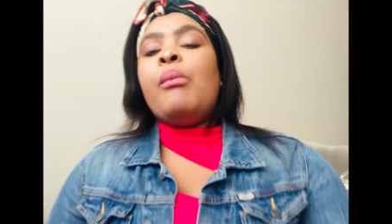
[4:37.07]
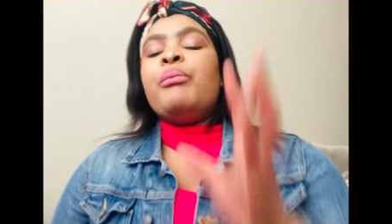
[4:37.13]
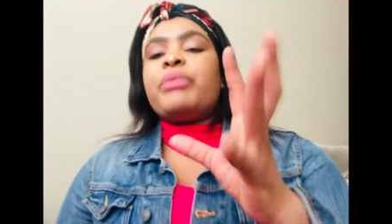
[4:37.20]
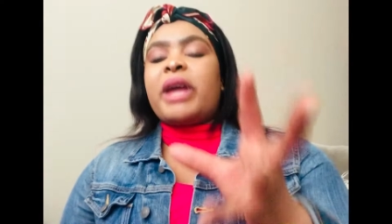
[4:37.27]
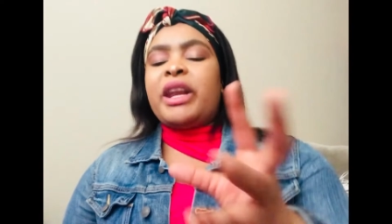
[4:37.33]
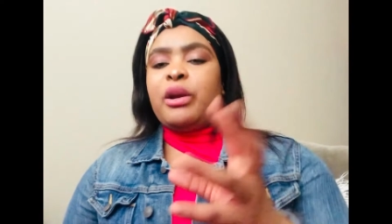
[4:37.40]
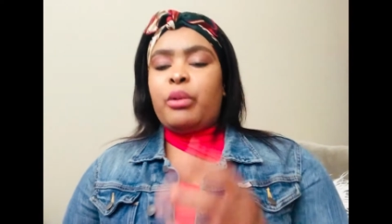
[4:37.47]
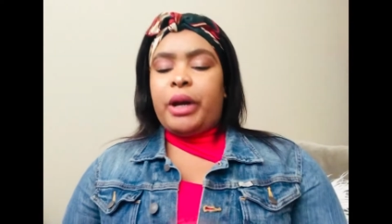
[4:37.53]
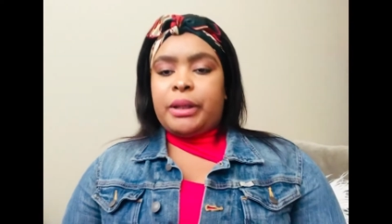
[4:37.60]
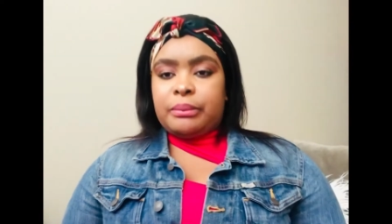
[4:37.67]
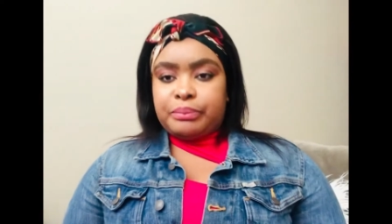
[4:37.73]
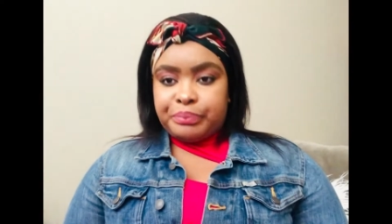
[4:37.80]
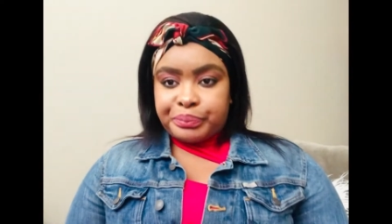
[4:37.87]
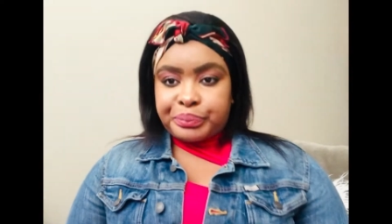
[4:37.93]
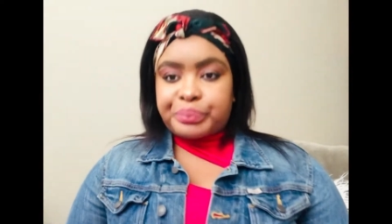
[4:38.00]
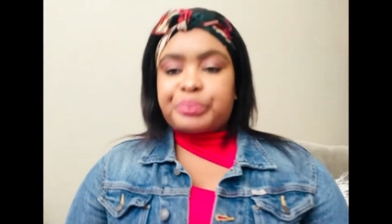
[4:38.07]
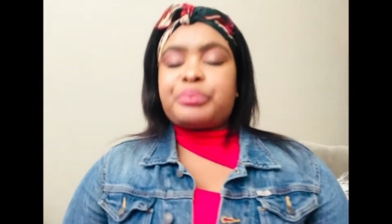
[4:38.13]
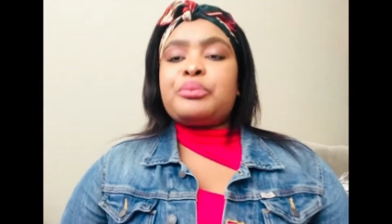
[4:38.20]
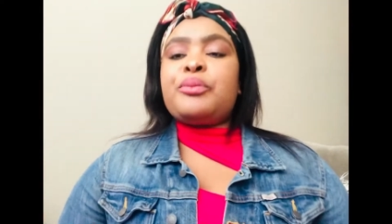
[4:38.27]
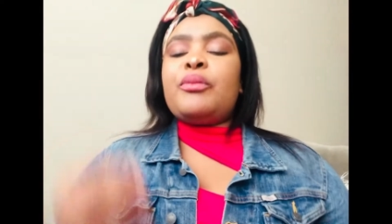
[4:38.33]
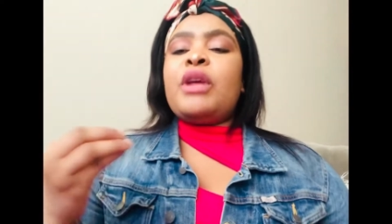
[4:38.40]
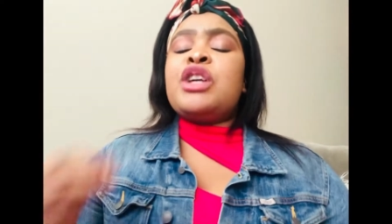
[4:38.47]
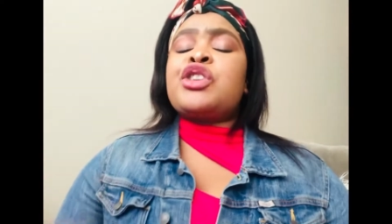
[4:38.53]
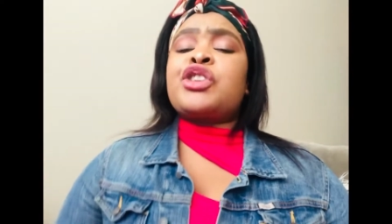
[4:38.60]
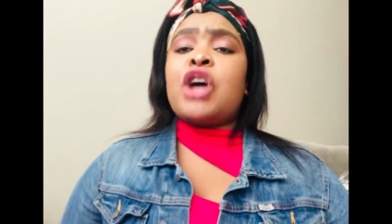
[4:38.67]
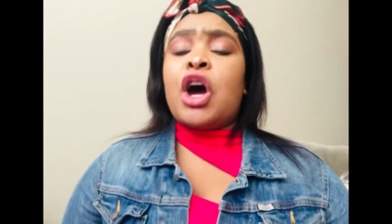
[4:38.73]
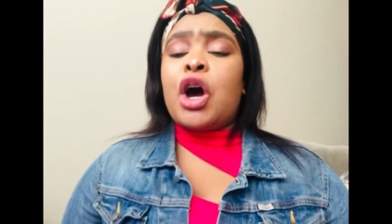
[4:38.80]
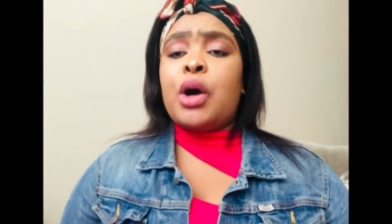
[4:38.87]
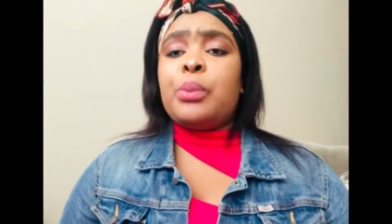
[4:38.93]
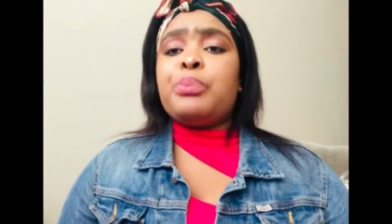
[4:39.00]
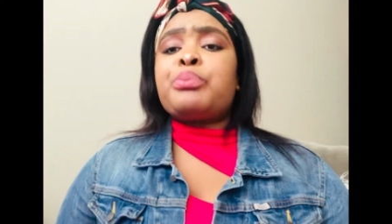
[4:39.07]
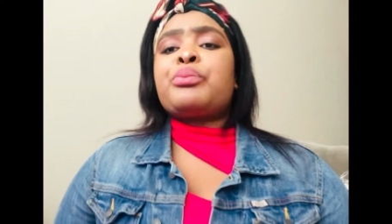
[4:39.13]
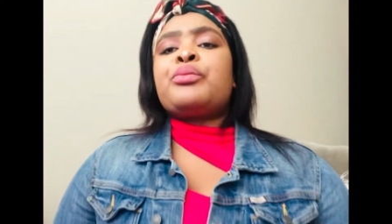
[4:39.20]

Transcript: Anyway, so